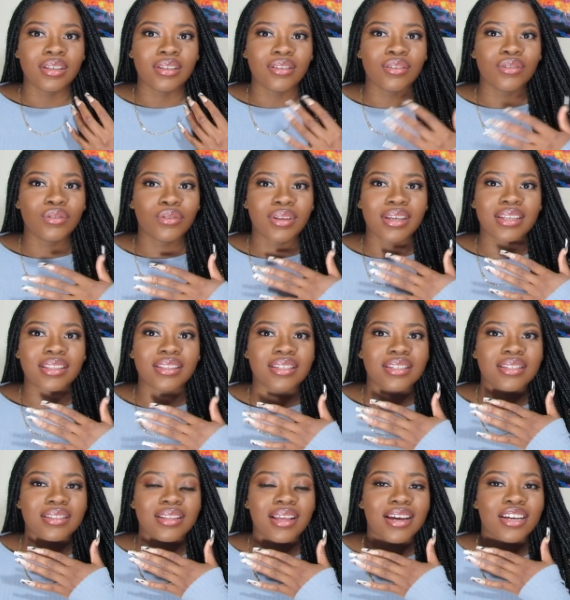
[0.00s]
you know, like
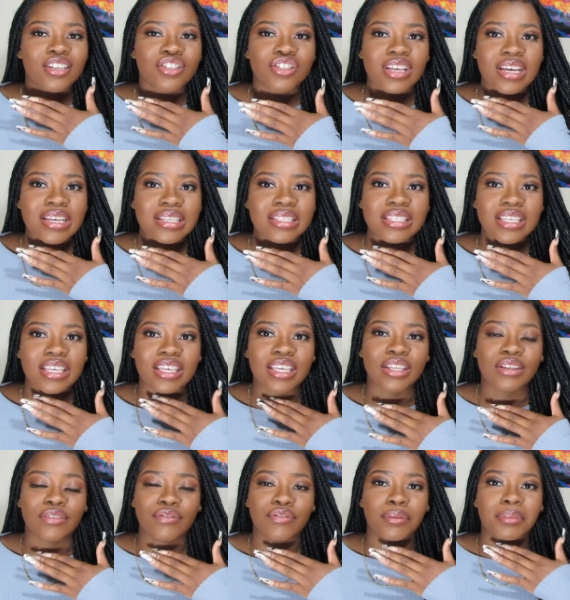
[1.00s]
the excess
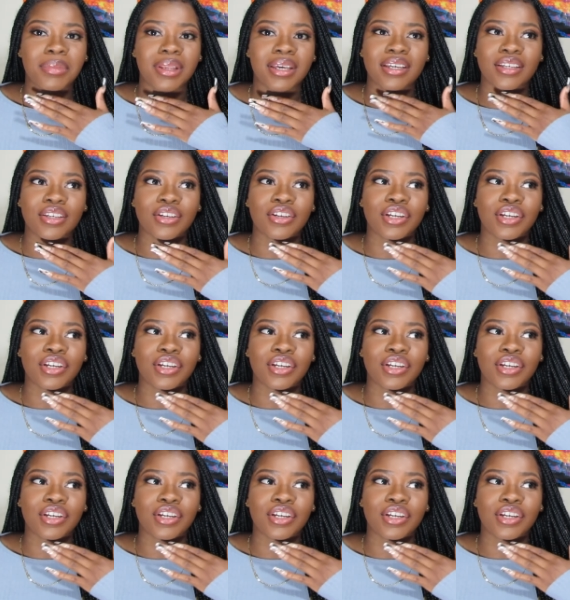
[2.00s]
skin from like